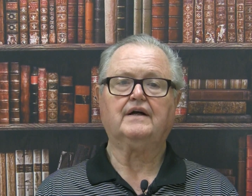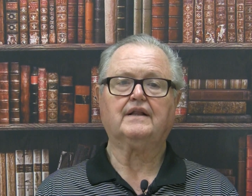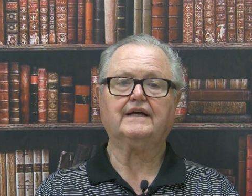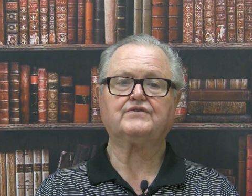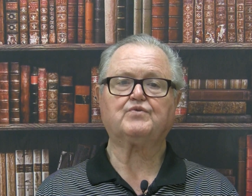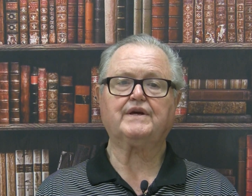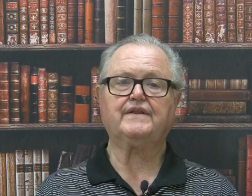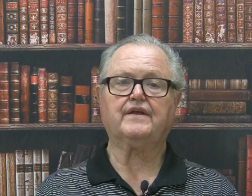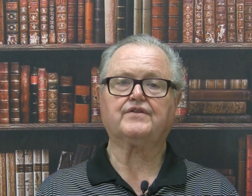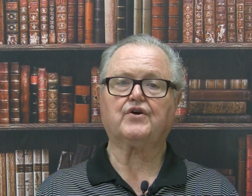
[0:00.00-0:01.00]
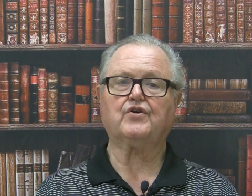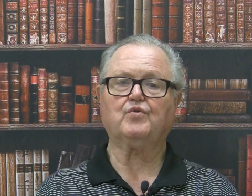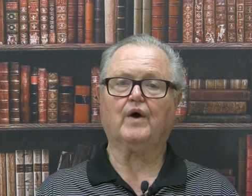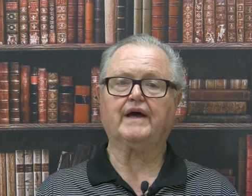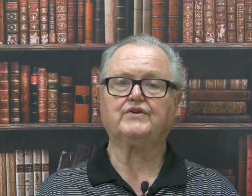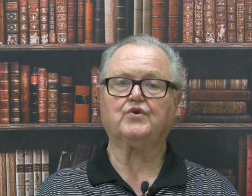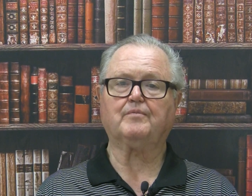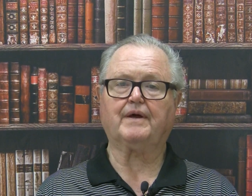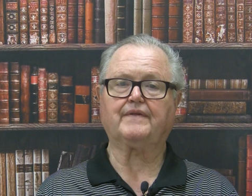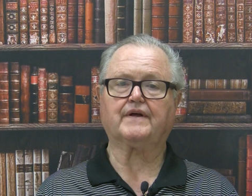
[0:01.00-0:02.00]
Let's read the third way to
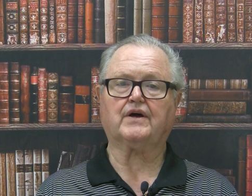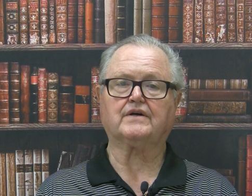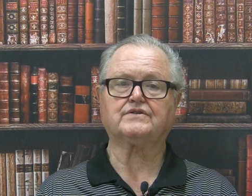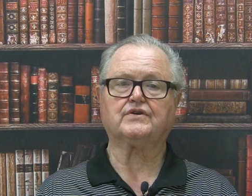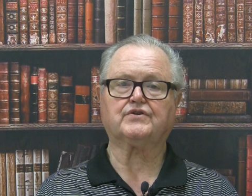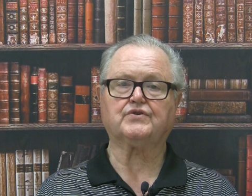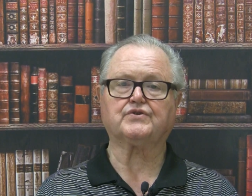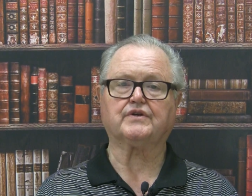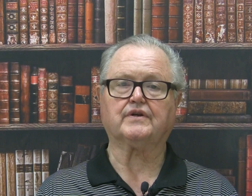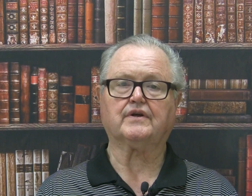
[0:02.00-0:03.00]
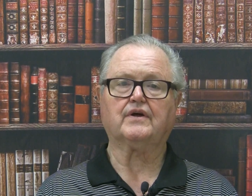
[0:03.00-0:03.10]
amend the Constitution.